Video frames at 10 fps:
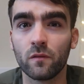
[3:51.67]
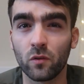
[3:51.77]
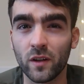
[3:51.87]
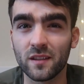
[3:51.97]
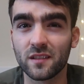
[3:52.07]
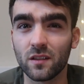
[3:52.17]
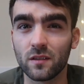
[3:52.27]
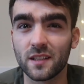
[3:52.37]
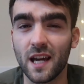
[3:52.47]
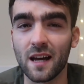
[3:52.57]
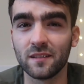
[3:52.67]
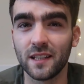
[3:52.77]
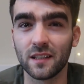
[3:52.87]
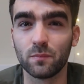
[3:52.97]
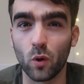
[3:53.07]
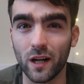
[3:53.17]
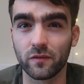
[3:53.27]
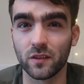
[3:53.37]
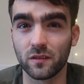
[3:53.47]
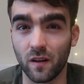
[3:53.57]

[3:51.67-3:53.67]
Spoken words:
For instance, it has this breakfast